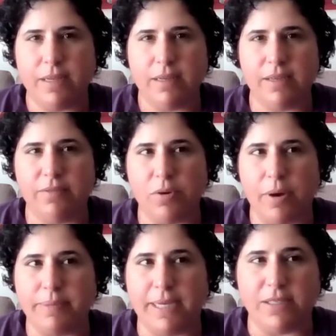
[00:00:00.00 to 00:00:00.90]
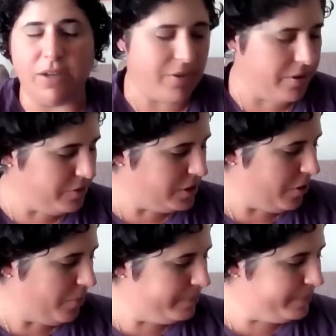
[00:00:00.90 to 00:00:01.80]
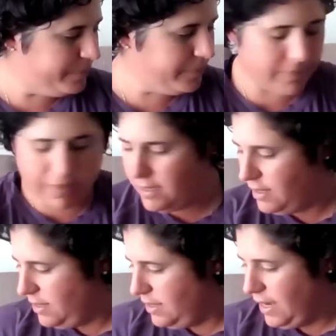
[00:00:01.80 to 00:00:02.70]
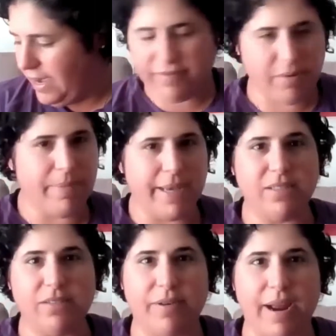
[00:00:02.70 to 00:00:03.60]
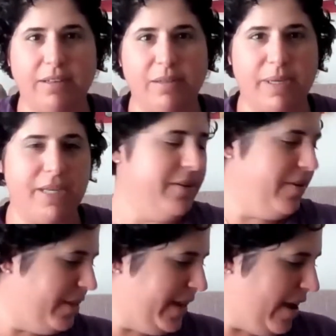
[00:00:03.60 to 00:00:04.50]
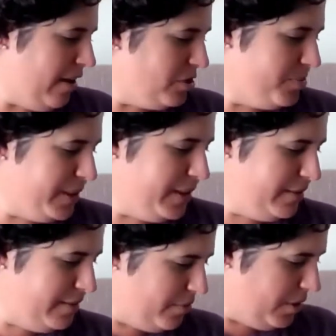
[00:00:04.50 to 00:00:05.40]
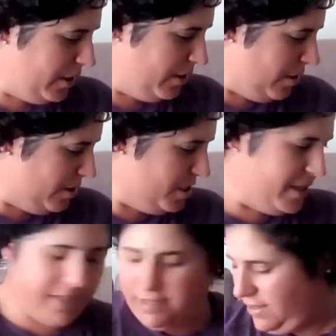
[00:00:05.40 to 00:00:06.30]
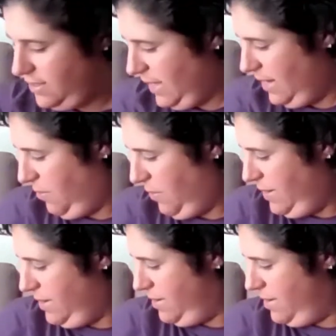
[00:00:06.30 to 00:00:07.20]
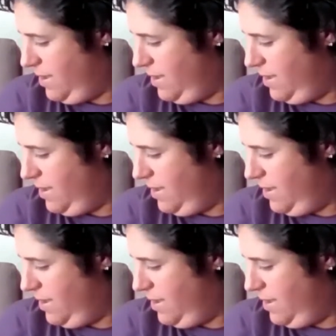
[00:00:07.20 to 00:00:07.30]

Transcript: give you updates on those. So I have a mess surrounding me here on the couch, but we're going to launch into this anyway.